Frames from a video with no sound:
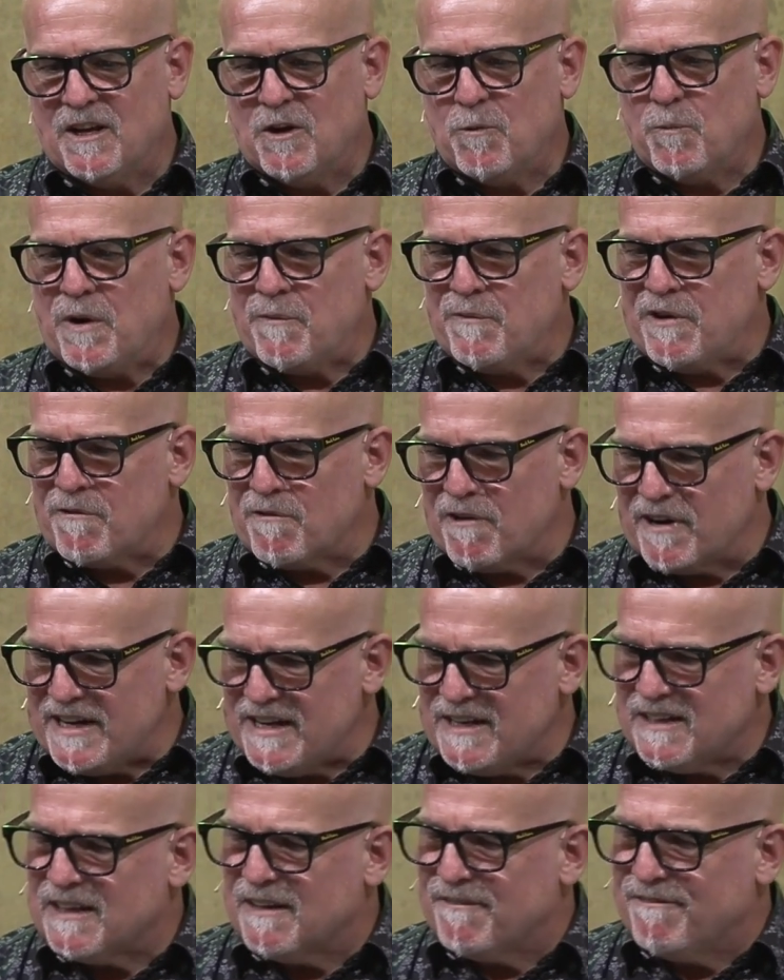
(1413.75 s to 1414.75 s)
When we
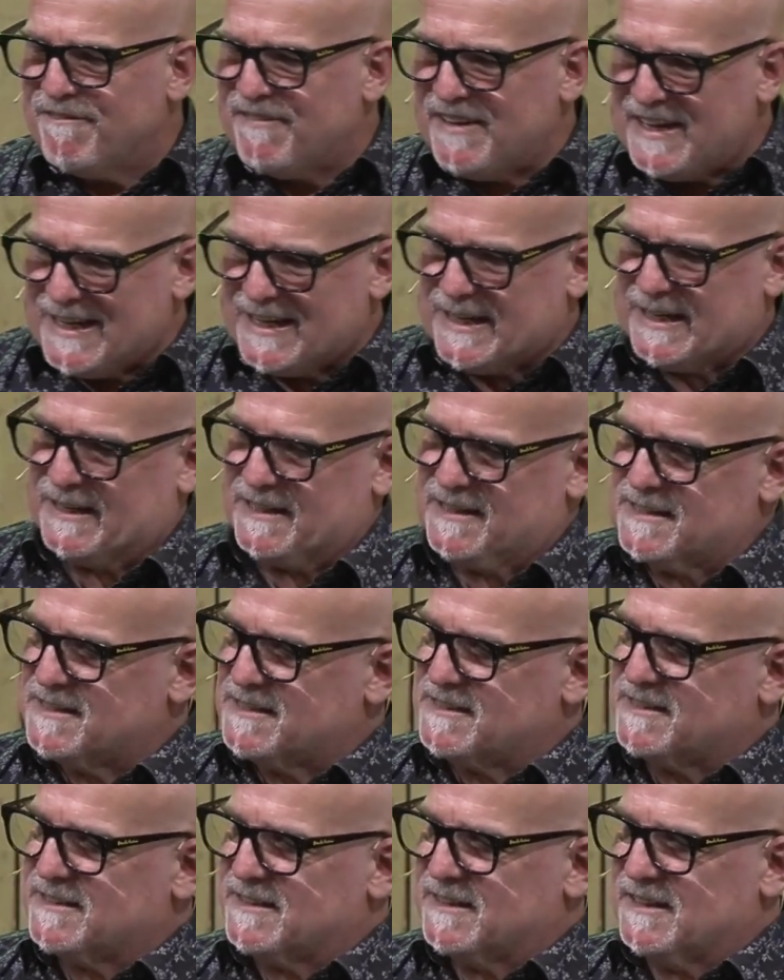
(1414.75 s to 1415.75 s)
read
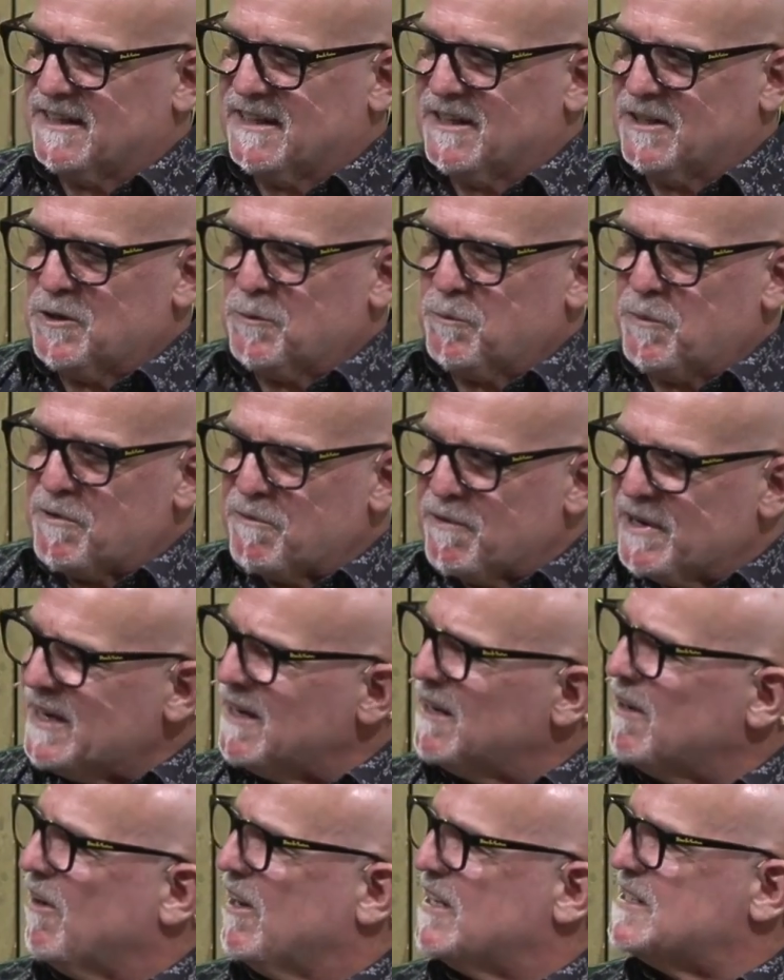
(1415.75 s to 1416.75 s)
Leviticus, we
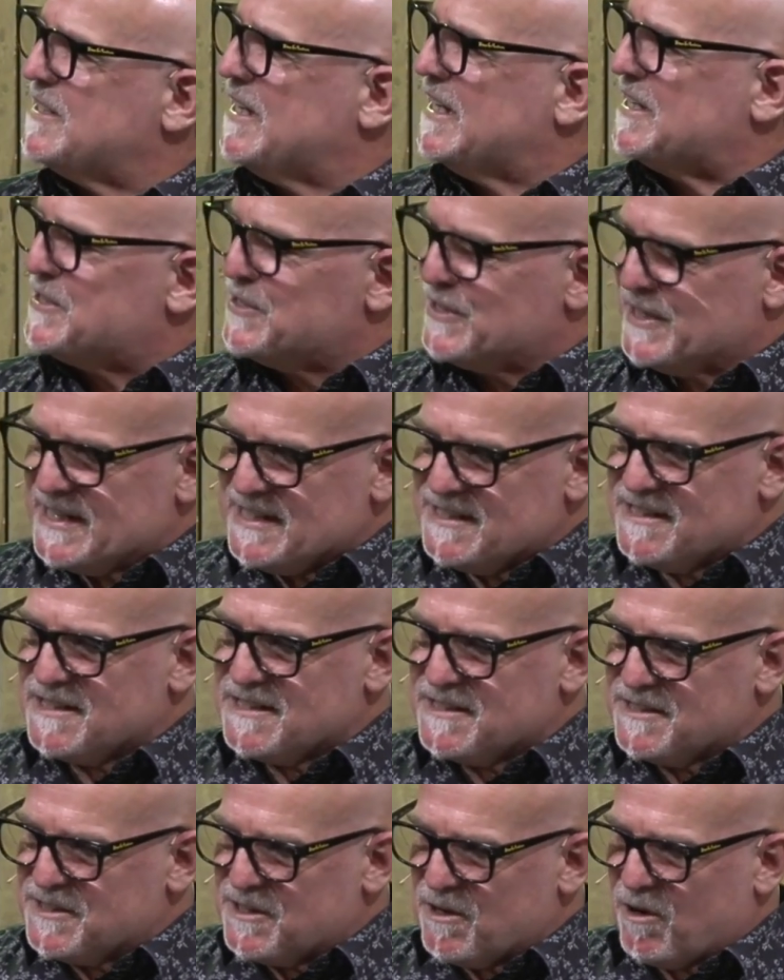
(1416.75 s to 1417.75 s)
realize that Jesus
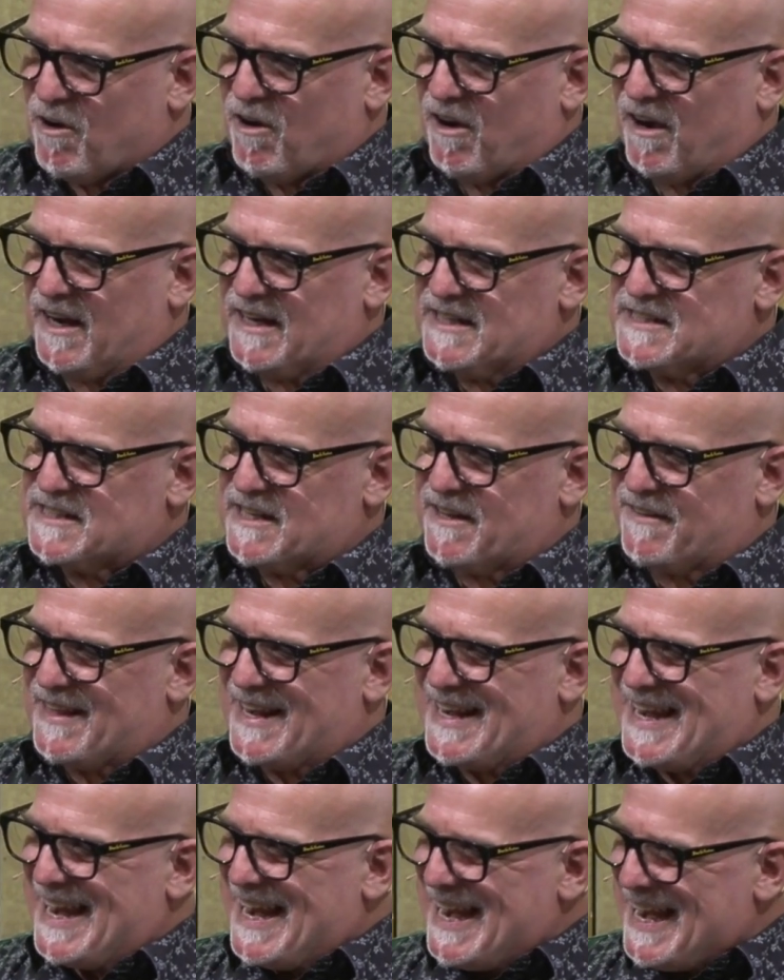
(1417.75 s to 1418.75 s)
died so that
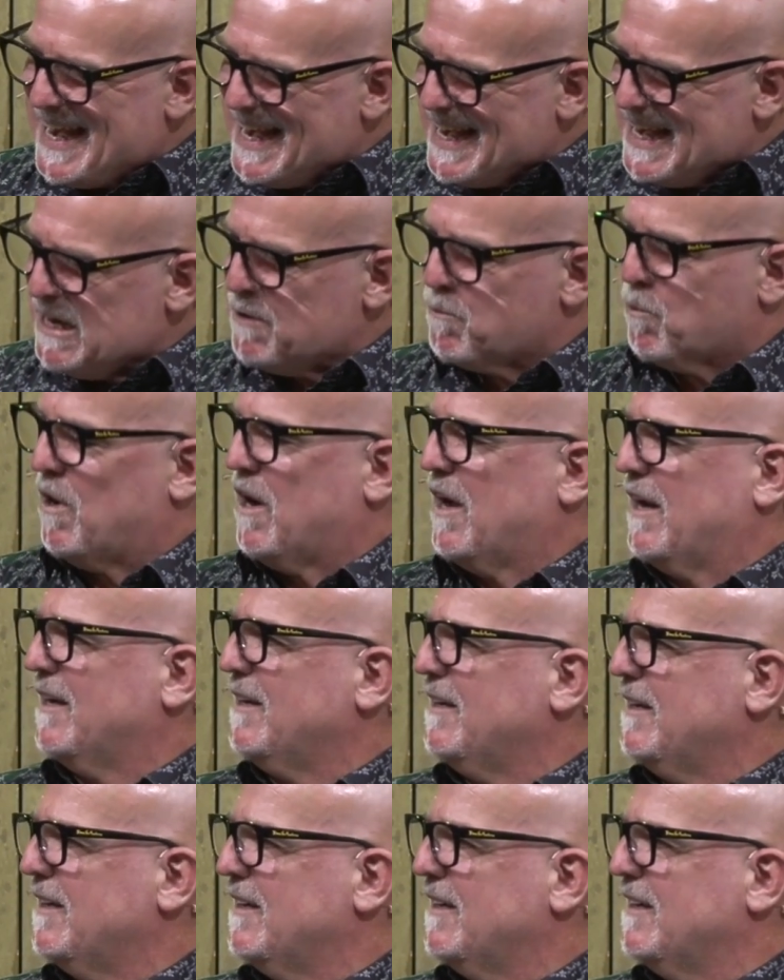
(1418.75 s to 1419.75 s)
anyone
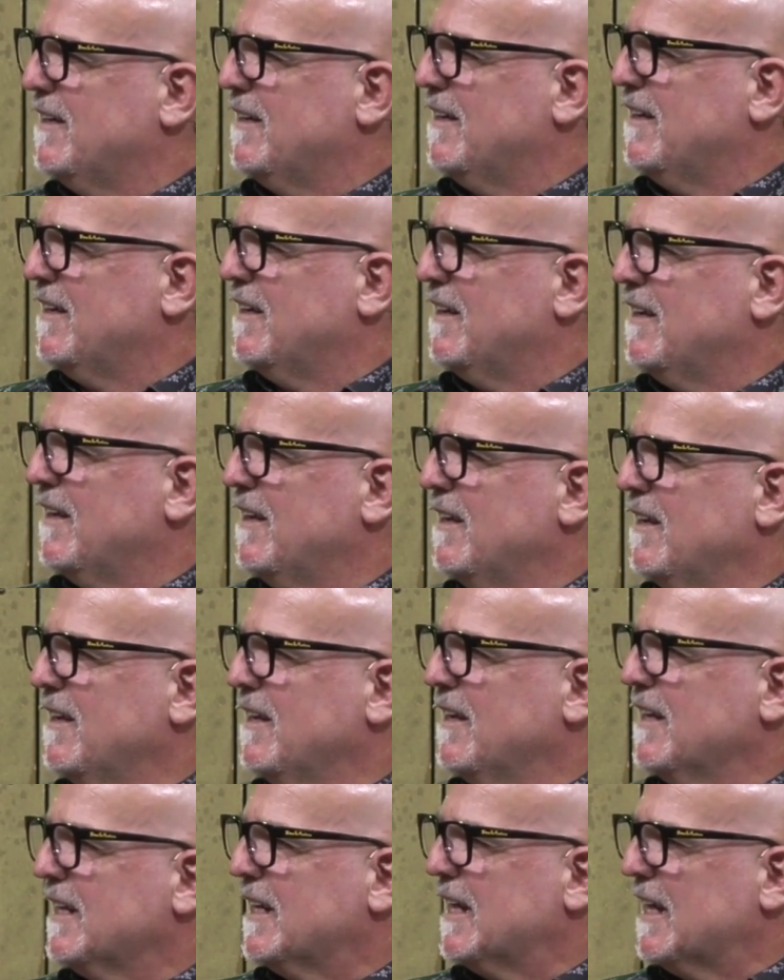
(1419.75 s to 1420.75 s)

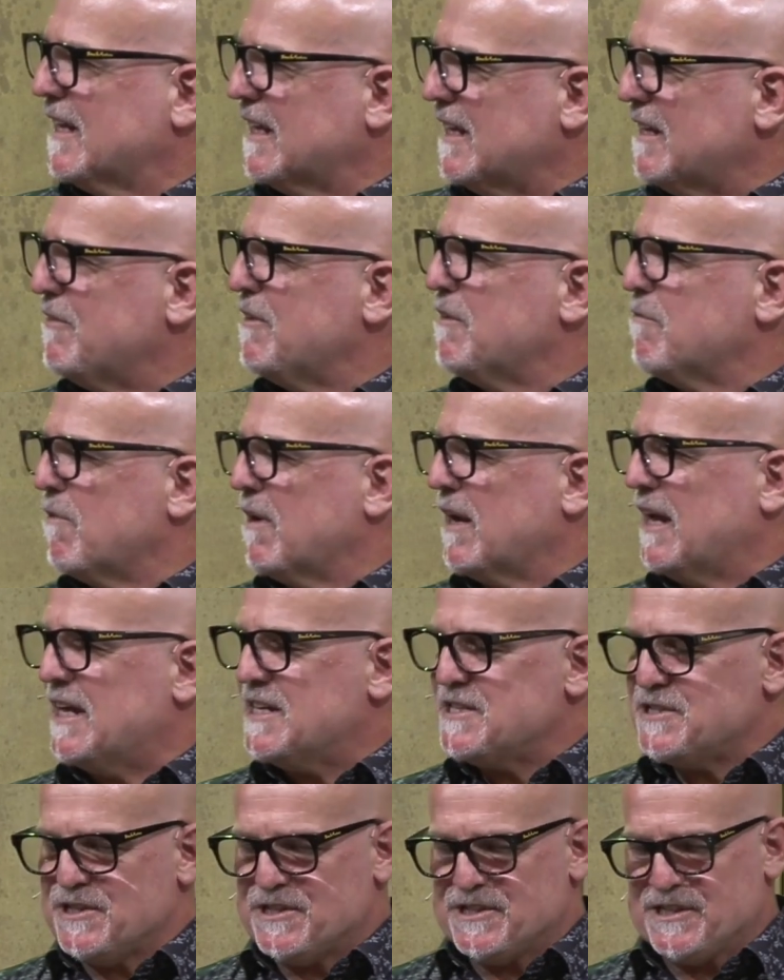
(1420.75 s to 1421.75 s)
can live in
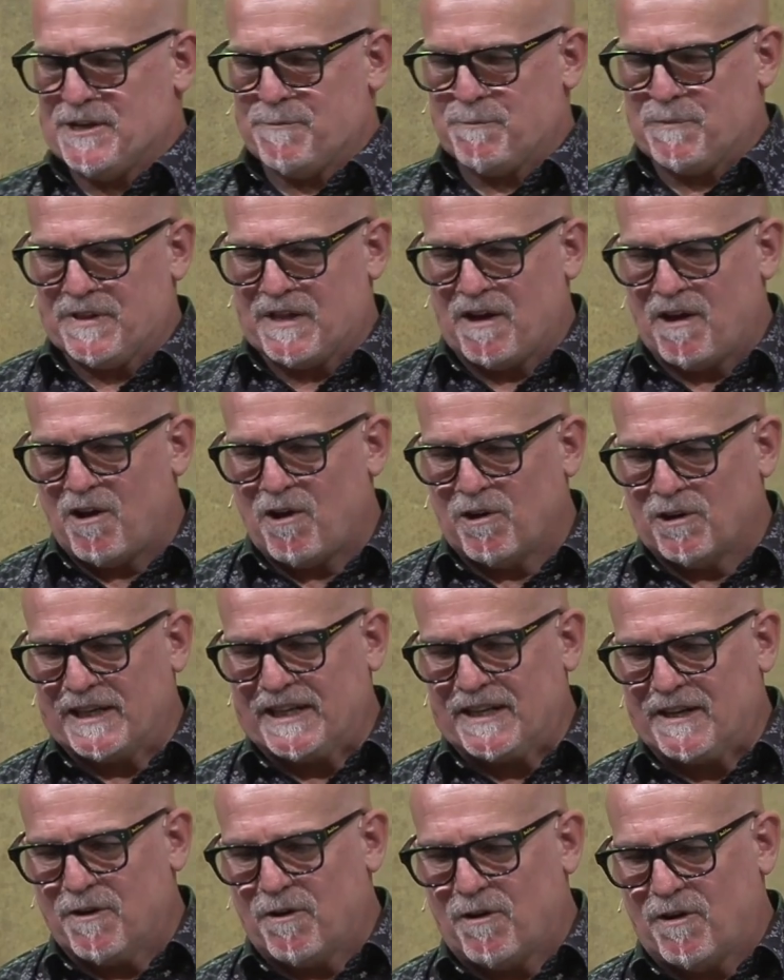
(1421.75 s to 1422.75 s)
relationship with a holy
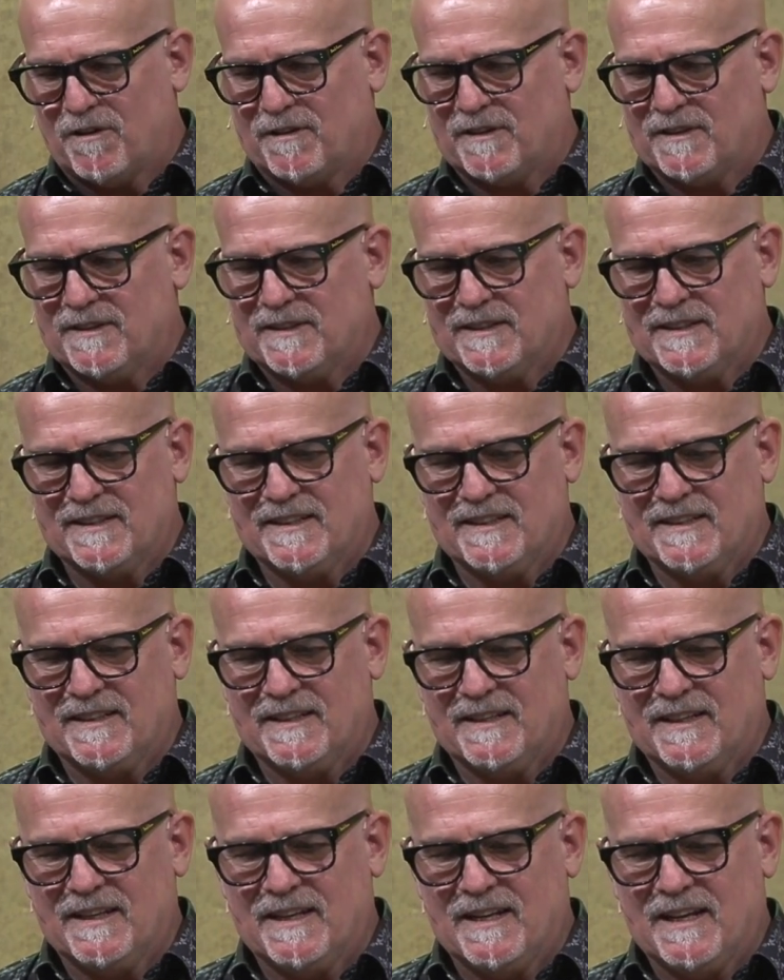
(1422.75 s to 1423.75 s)
God.
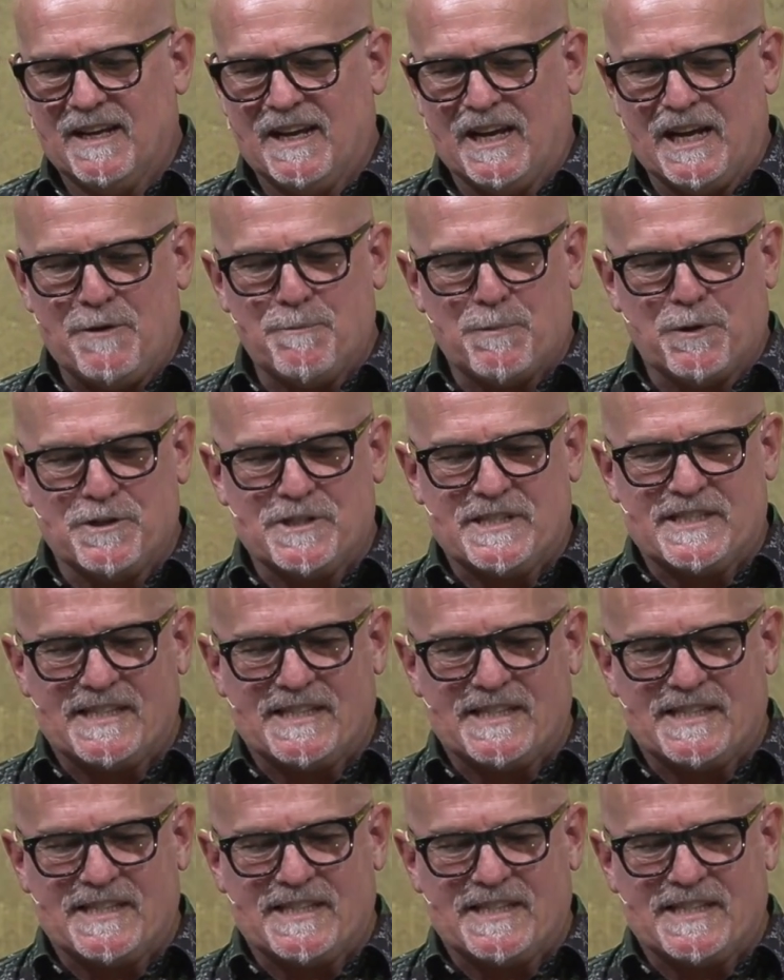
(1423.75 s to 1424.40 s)
Hebrews